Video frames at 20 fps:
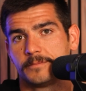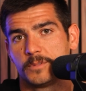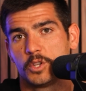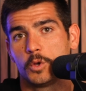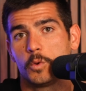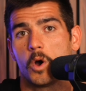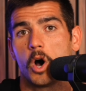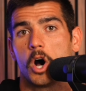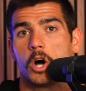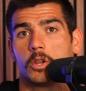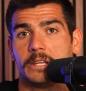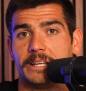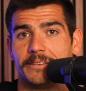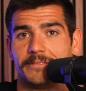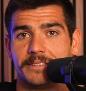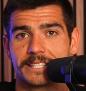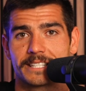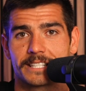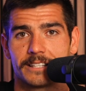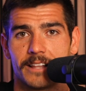You all live
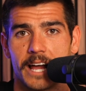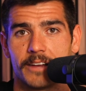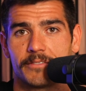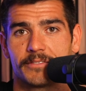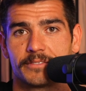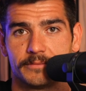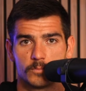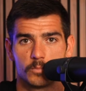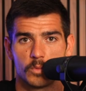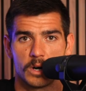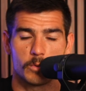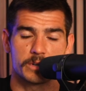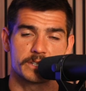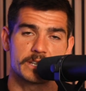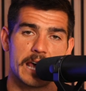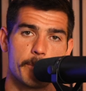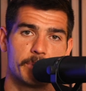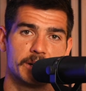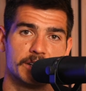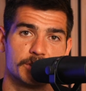this life. What was
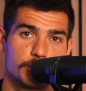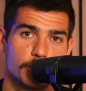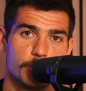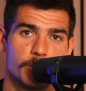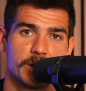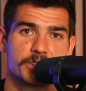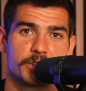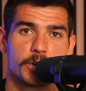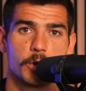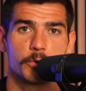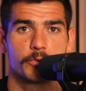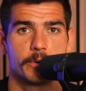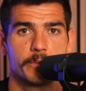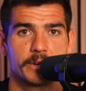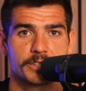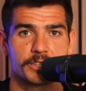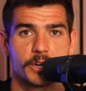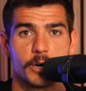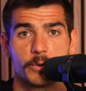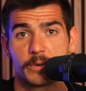happening 2 months ago, 3
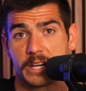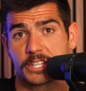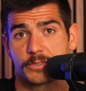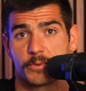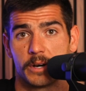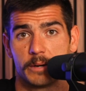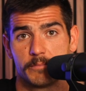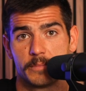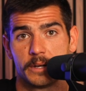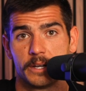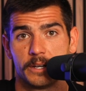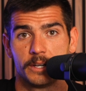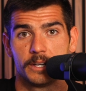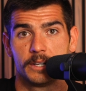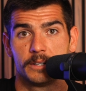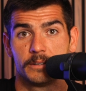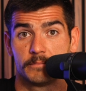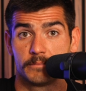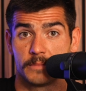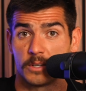months ago? Guess what?
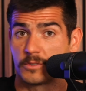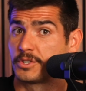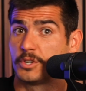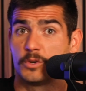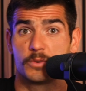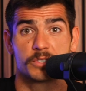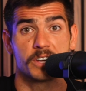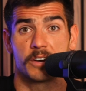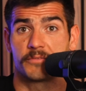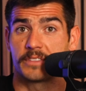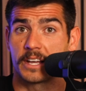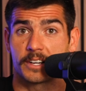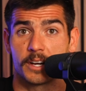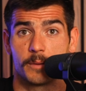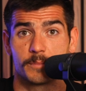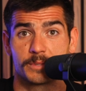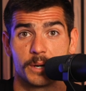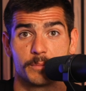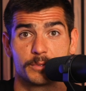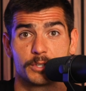There's new stuff that
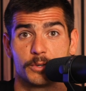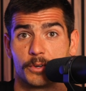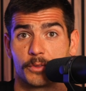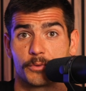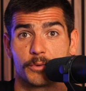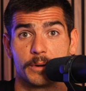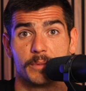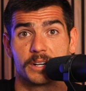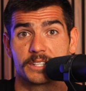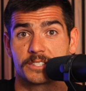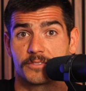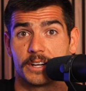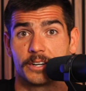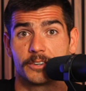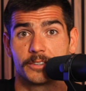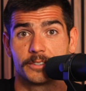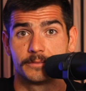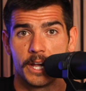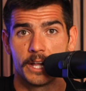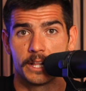comes up 2 to 3 months
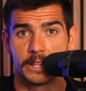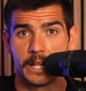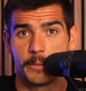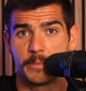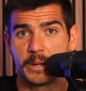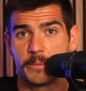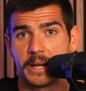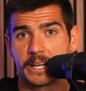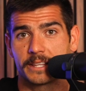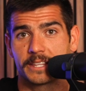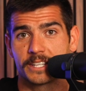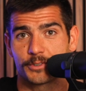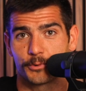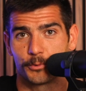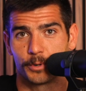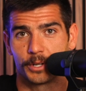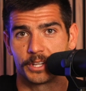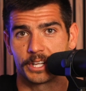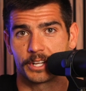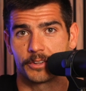later. Let me make this
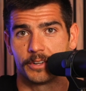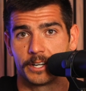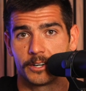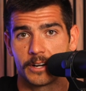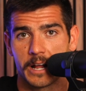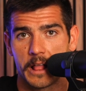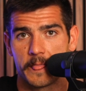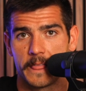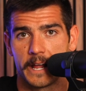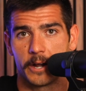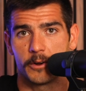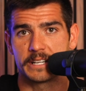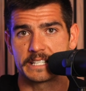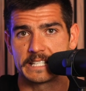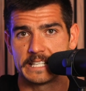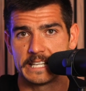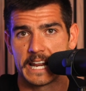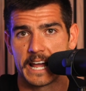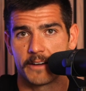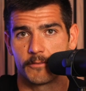really clear. There is
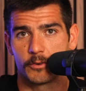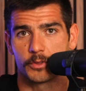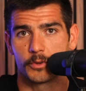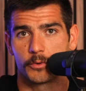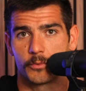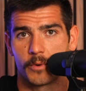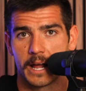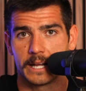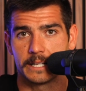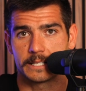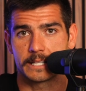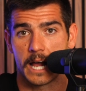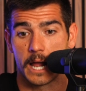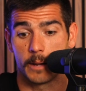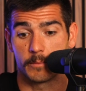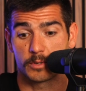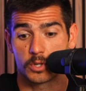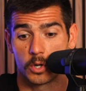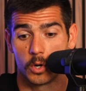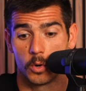never the right
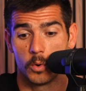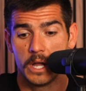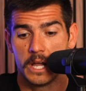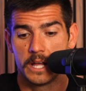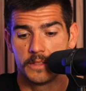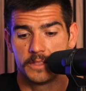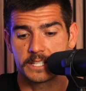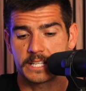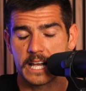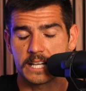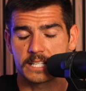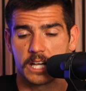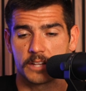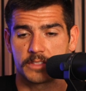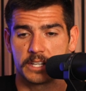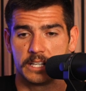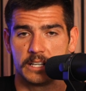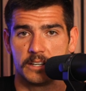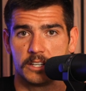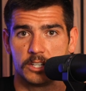time. So this has
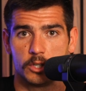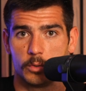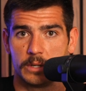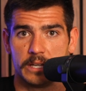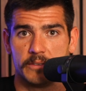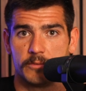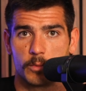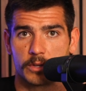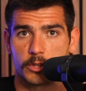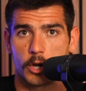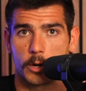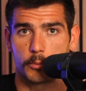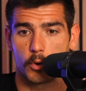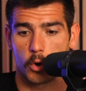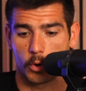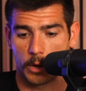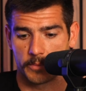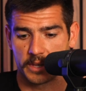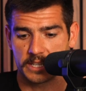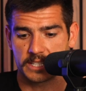nothing to do even with our
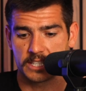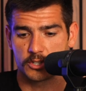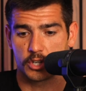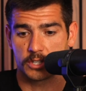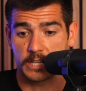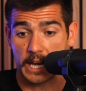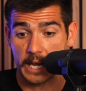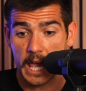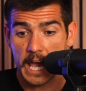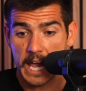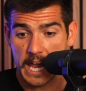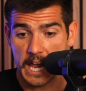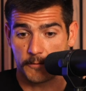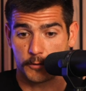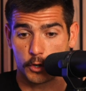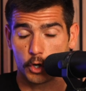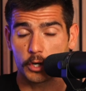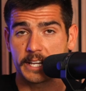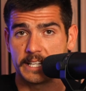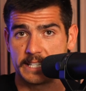program. This is just like, if
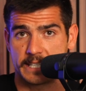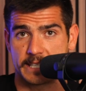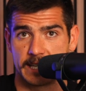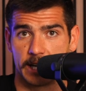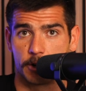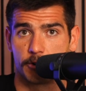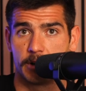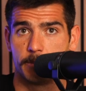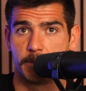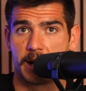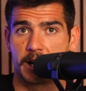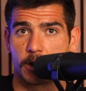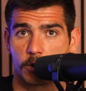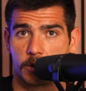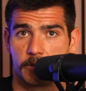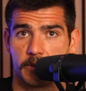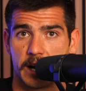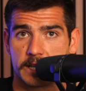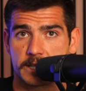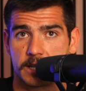you're considering medical
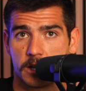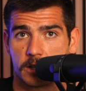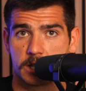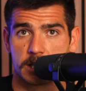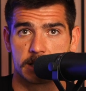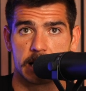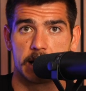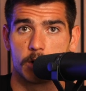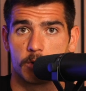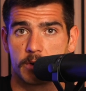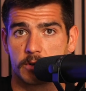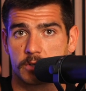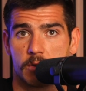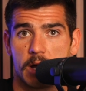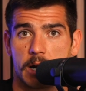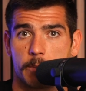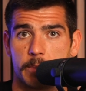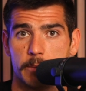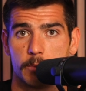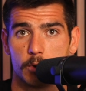device sales, because I know there's a
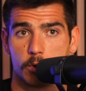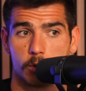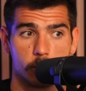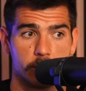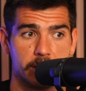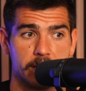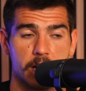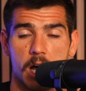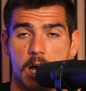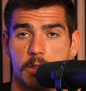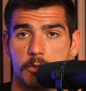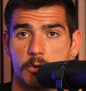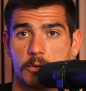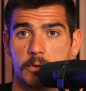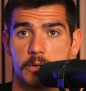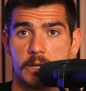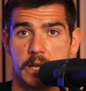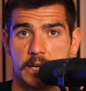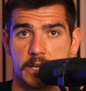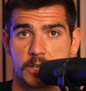lot of people who are in
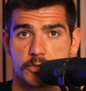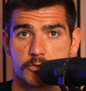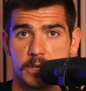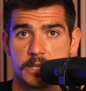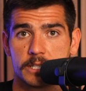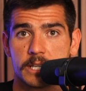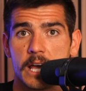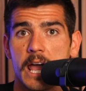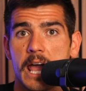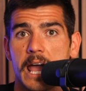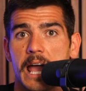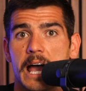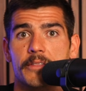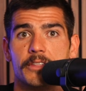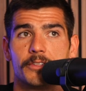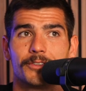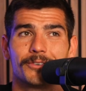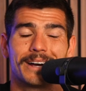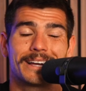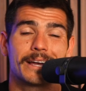other industries, and
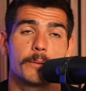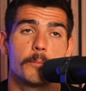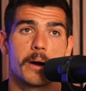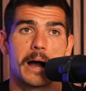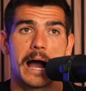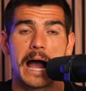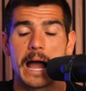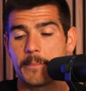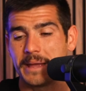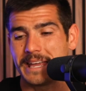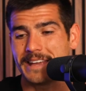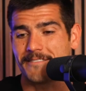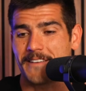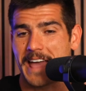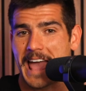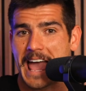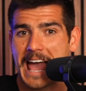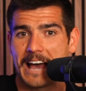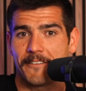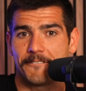then they're like, I'm
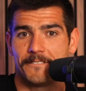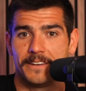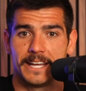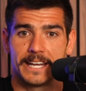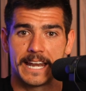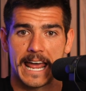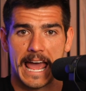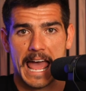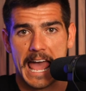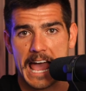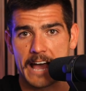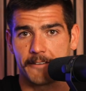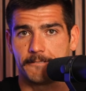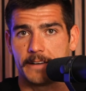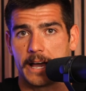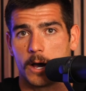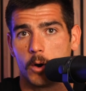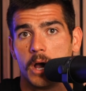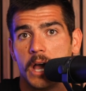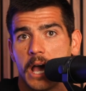half in, half
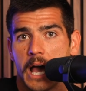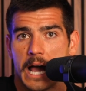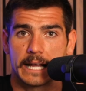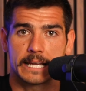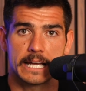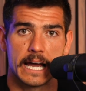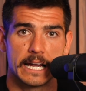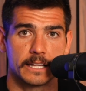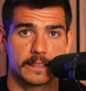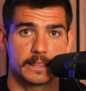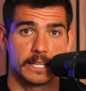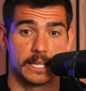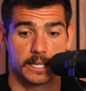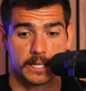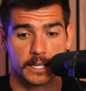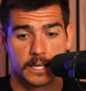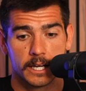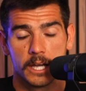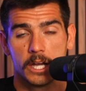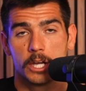out. I kind of
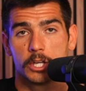think.